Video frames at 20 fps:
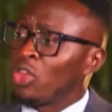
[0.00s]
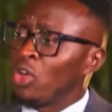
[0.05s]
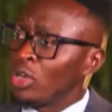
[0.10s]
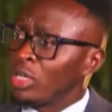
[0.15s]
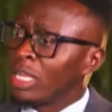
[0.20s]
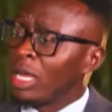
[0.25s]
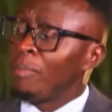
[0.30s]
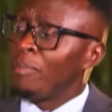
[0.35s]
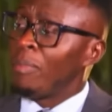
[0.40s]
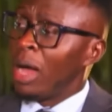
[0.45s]
I've
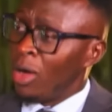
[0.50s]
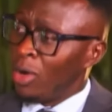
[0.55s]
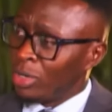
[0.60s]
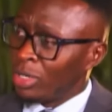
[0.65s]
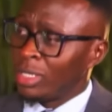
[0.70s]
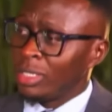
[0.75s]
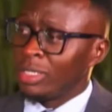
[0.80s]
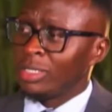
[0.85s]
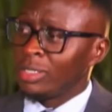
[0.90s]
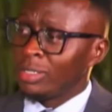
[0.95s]
thought about
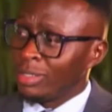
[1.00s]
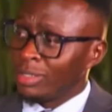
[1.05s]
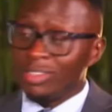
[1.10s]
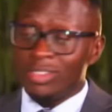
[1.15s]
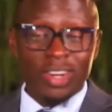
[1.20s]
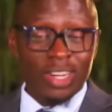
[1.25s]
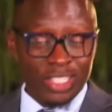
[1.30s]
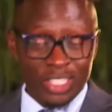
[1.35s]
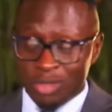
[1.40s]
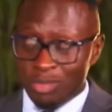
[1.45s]
it.
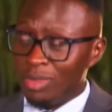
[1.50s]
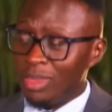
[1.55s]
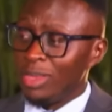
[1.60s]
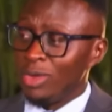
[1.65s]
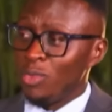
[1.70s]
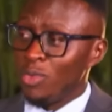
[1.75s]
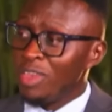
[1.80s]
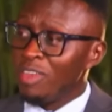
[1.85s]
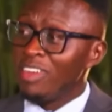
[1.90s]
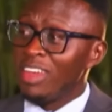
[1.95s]
Trust me.
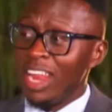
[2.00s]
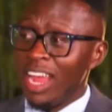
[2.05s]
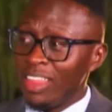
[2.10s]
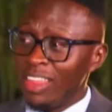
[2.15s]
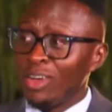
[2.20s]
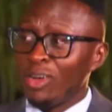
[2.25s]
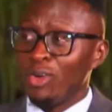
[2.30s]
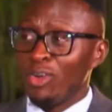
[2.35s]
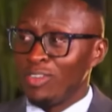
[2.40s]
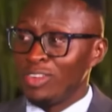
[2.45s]
We even had a
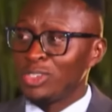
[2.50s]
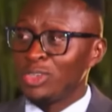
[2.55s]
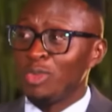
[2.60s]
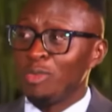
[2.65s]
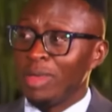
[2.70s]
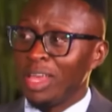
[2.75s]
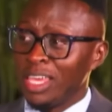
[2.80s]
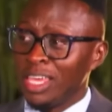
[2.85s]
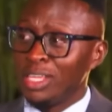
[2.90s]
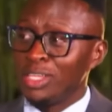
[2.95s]
conversation with
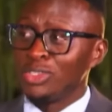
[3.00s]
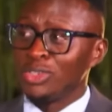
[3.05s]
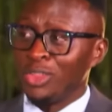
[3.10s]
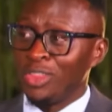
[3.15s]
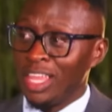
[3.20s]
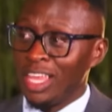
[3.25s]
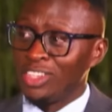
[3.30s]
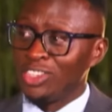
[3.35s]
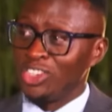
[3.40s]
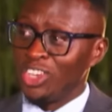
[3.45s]
my kids on
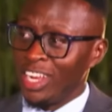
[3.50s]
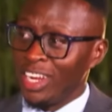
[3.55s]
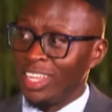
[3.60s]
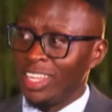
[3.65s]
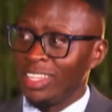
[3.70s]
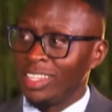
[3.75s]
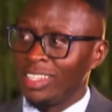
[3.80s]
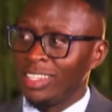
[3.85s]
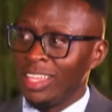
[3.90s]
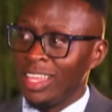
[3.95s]
their channel.
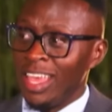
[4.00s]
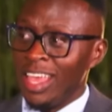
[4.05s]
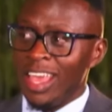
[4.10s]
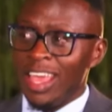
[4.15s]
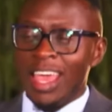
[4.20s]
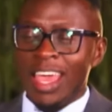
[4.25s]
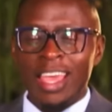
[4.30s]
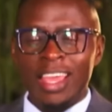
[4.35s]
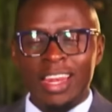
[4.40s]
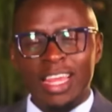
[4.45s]

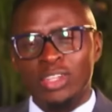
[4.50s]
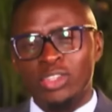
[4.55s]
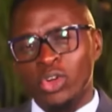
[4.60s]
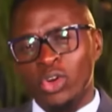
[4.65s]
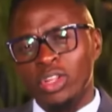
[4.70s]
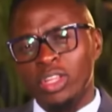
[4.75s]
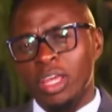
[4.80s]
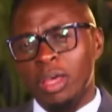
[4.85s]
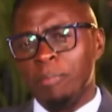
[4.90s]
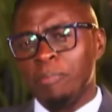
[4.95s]
And I
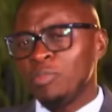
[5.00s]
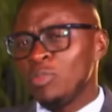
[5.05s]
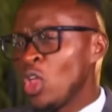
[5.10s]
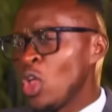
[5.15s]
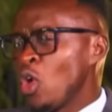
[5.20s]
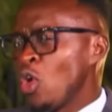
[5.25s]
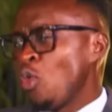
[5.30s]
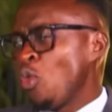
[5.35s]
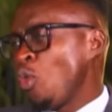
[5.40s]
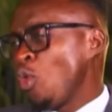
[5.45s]
told them,
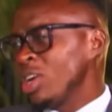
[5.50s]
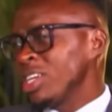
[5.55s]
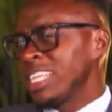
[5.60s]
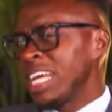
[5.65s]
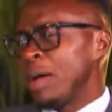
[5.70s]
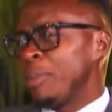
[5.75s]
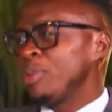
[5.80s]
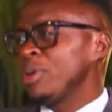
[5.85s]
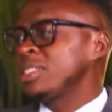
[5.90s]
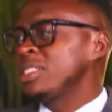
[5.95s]
what
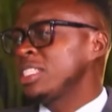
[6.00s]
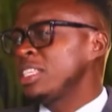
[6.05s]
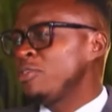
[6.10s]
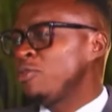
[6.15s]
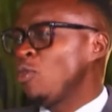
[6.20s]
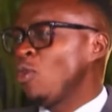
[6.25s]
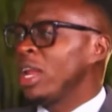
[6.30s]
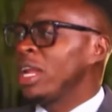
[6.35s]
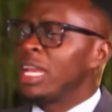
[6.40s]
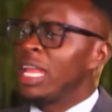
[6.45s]
happens if
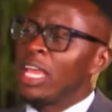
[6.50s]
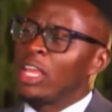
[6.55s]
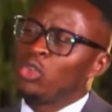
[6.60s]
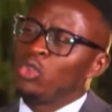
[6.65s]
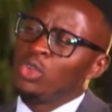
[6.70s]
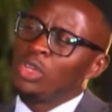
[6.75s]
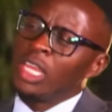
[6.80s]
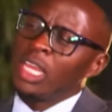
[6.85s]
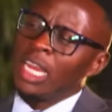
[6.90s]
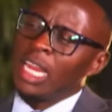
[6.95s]
one day I do
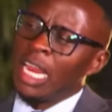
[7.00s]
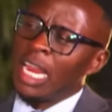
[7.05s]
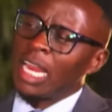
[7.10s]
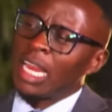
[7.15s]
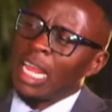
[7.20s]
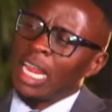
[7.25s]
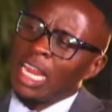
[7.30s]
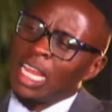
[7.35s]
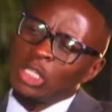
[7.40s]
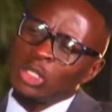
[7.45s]
D N A and I
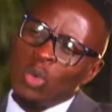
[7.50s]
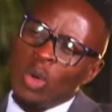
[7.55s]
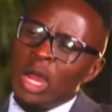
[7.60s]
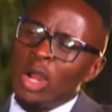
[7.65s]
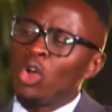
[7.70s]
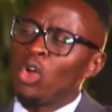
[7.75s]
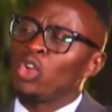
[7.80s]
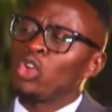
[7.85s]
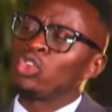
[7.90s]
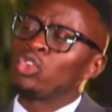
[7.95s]
realize one
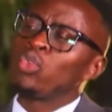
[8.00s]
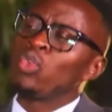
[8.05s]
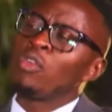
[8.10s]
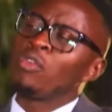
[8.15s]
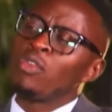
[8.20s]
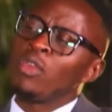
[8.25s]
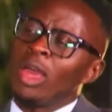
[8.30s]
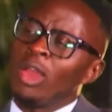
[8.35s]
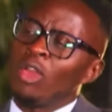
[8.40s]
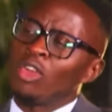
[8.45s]
or two of
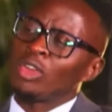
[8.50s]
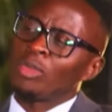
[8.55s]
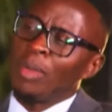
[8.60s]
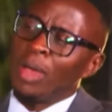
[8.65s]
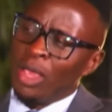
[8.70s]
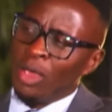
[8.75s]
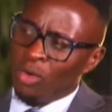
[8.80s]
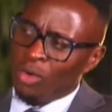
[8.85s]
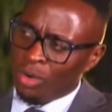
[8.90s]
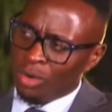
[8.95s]
you are not my
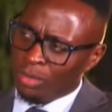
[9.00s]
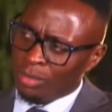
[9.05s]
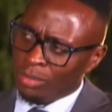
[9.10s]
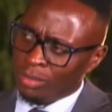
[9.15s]
own?